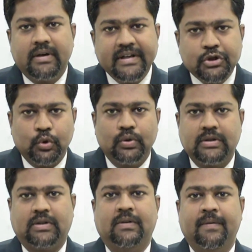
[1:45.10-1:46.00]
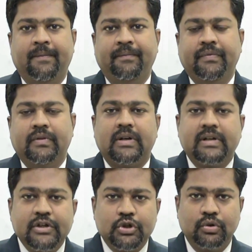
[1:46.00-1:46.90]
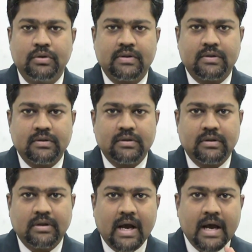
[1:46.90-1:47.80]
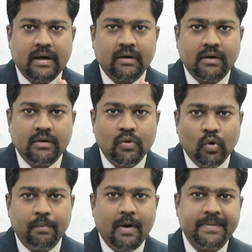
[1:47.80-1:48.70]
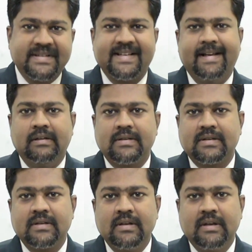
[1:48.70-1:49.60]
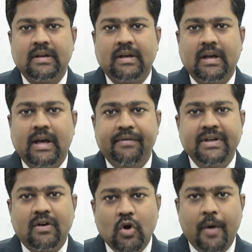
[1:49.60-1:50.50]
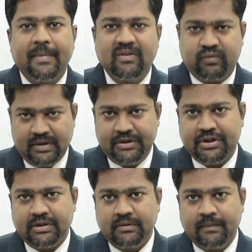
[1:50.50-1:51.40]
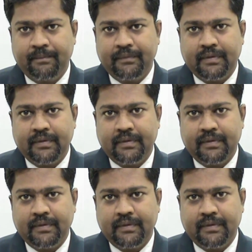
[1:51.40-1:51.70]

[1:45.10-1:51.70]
tissues. The tissues are group of cells having common function.